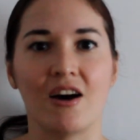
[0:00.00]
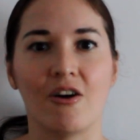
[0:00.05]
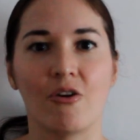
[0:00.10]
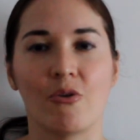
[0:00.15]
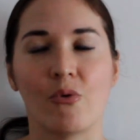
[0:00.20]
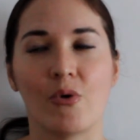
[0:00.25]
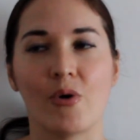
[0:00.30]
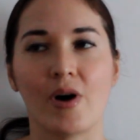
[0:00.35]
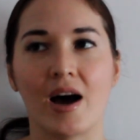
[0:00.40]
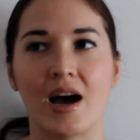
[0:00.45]

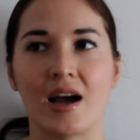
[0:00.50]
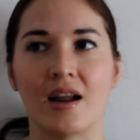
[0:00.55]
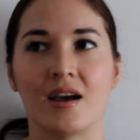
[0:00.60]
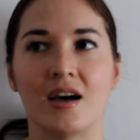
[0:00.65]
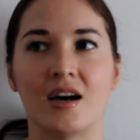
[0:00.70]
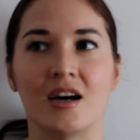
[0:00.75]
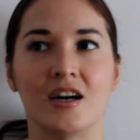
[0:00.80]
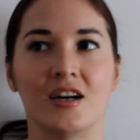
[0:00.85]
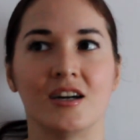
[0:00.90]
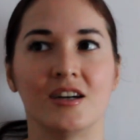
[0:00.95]
or
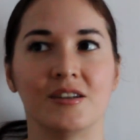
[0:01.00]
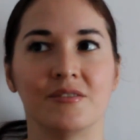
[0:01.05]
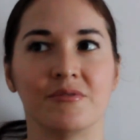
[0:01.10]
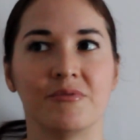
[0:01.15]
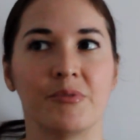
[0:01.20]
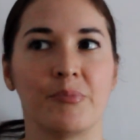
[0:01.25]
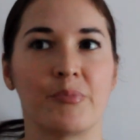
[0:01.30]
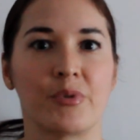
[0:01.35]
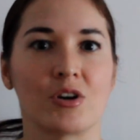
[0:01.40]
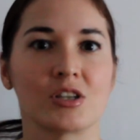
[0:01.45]

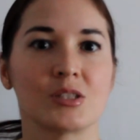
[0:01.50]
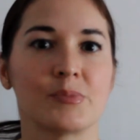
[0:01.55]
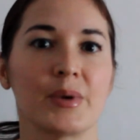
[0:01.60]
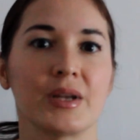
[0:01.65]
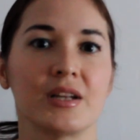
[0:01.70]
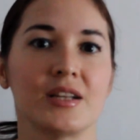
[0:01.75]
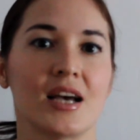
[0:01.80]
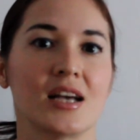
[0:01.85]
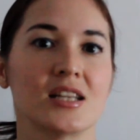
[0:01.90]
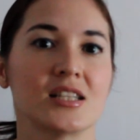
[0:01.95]

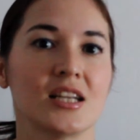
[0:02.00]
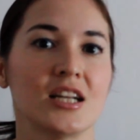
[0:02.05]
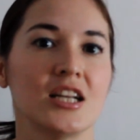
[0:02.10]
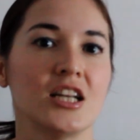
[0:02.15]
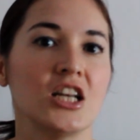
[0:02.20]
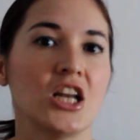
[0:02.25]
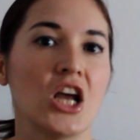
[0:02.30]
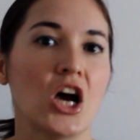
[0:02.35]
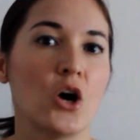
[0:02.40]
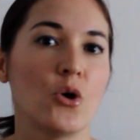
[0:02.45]
prospect
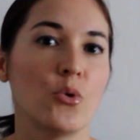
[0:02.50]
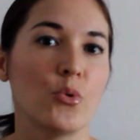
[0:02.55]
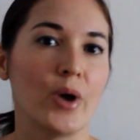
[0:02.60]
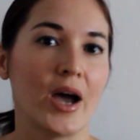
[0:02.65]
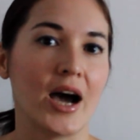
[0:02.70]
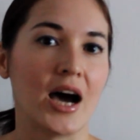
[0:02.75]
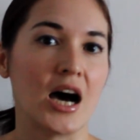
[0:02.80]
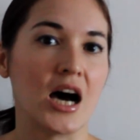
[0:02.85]
doesn't know,